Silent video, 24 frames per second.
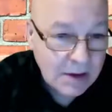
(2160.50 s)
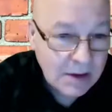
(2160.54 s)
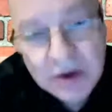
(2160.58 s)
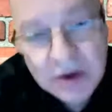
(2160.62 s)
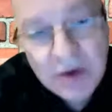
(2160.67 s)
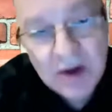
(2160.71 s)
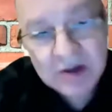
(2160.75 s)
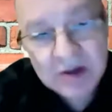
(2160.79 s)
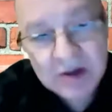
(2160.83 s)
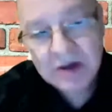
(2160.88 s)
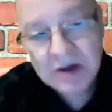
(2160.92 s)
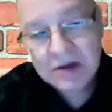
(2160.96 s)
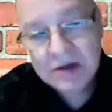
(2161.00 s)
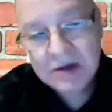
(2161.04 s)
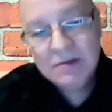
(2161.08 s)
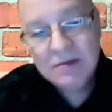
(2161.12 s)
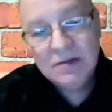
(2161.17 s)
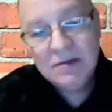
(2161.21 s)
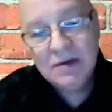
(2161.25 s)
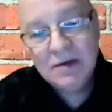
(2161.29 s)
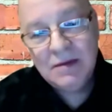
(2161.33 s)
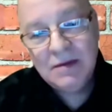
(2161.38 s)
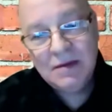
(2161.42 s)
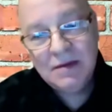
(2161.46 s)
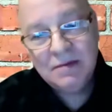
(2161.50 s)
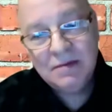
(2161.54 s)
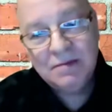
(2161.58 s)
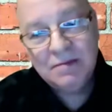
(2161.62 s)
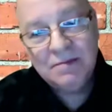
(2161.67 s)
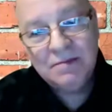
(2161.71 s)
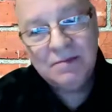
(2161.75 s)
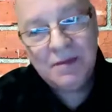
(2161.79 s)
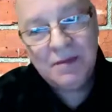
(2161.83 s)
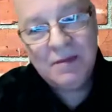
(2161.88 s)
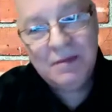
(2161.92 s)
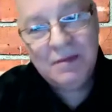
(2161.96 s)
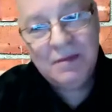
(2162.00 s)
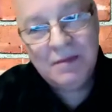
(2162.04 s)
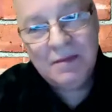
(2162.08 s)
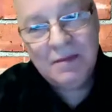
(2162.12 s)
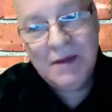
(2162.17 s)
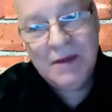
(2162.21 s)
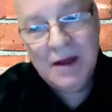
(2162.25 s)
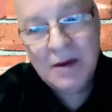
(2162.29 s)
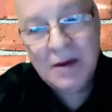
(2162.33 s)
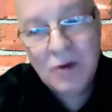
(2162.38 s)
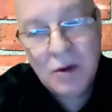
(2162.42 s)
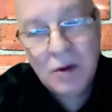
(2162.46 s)
you actually
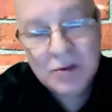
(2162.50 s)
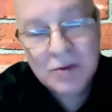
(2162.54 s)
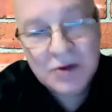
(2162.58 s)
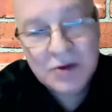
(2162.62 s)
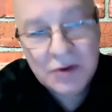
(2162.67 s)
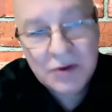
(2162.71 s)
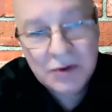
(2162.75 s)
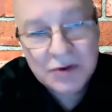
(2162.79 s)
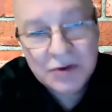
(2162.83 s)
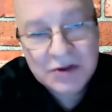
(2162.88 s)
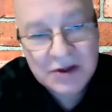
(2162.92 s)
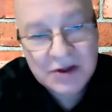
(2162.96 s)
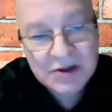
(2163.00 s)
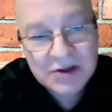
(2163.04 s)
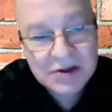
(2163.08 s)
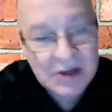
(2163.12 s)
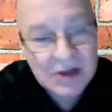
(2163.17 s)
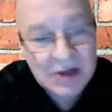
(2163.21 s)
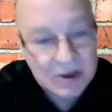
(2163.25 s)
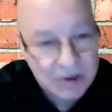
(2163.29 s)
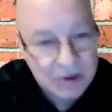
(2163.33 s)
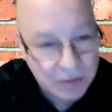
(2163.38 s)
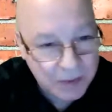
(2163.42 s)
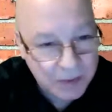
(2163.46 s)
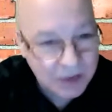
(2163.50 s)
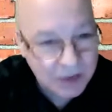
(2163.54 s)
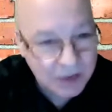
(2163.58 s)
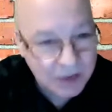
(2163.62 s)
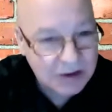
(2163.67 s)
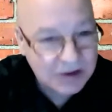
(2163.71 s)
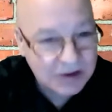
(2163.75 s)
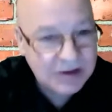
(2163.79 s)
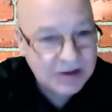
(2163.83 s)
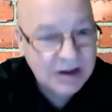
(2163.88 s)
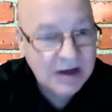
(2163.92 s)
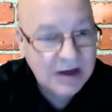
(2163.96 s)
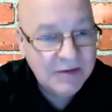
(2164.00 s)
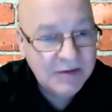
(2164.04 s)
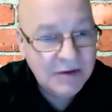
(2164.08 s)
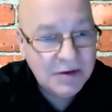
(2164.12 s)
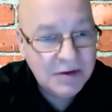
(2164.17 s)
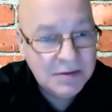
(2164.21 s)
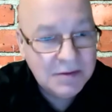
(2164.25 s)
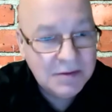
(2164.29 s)
uh, come to know Jesus as your personal savior?